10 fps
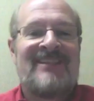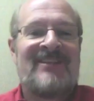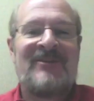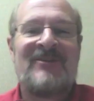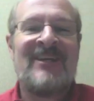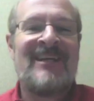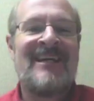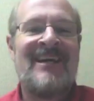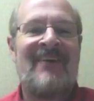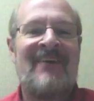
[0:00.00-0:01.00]
to
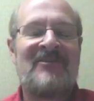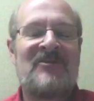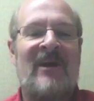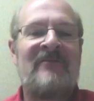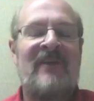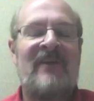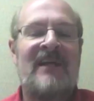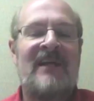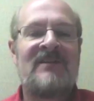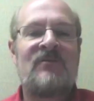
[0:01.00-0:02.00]
uh, try to
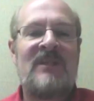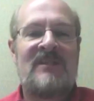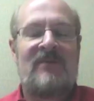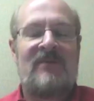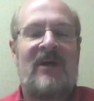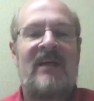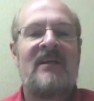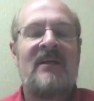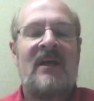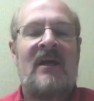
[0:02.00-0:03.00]
find the sweet spot.
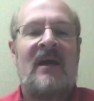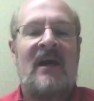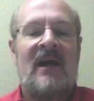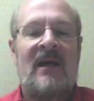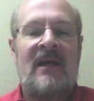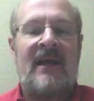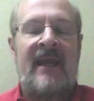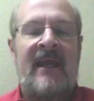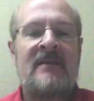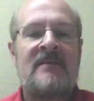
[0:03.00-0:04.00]
Uh,
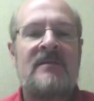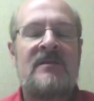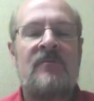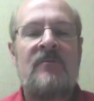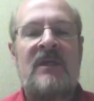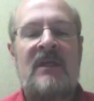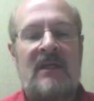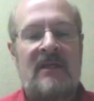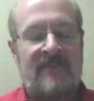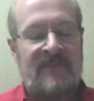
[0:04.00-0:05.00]
and to
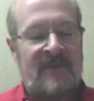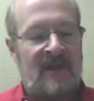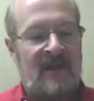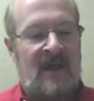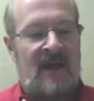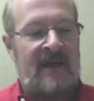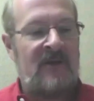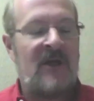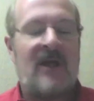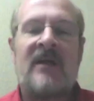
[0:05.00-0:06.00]
me, uh, I
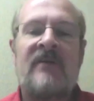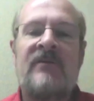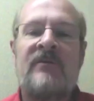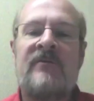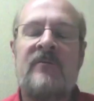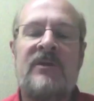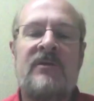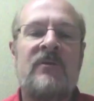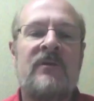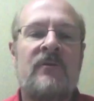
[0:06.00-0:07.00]
don't know if you're
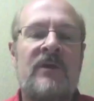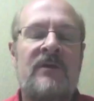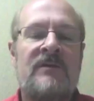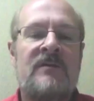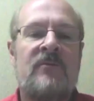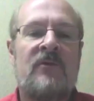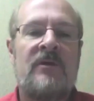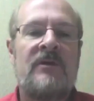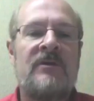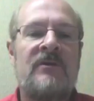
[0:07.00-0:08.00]
familiar with reader
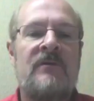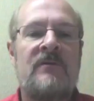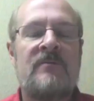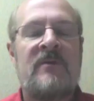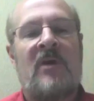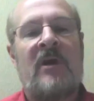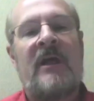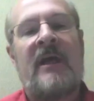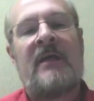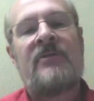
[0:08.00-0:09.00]
supported news, but Marc
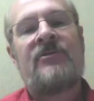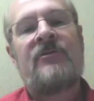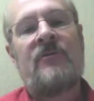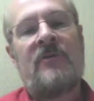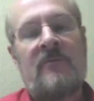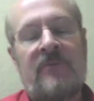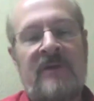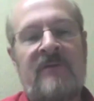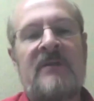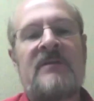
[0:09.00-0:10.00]
Ash, who had
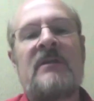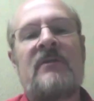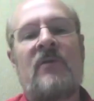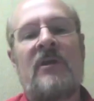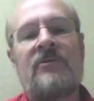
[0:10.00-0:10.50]
previously run